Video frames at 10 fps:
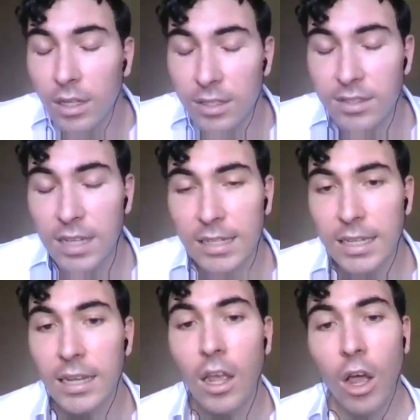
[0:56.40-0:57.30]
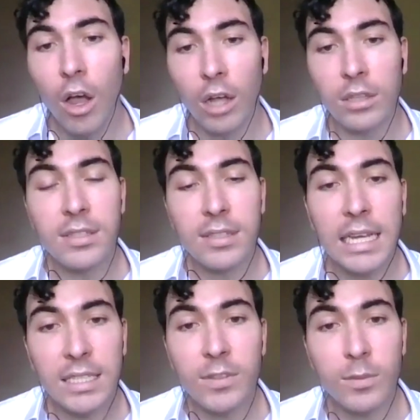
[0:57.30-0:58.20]
study on the
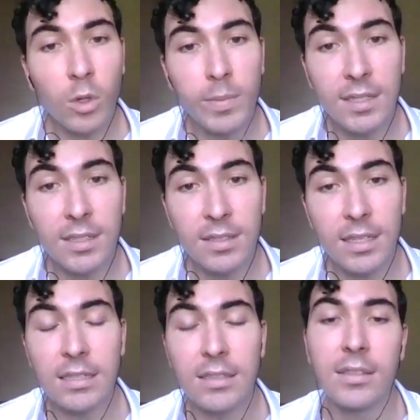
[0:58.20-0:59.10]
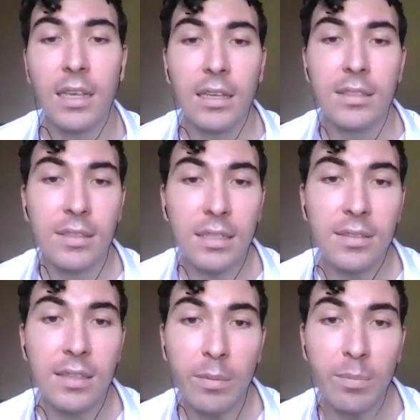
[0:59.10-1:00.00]
state of small businesses
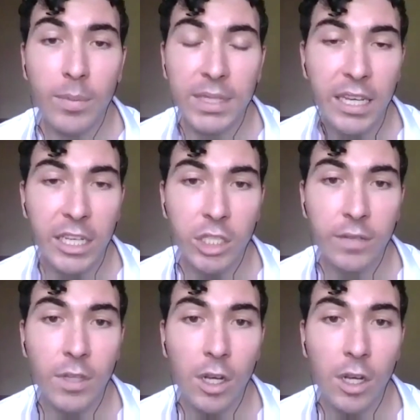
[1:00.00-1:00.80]
since the implementation of the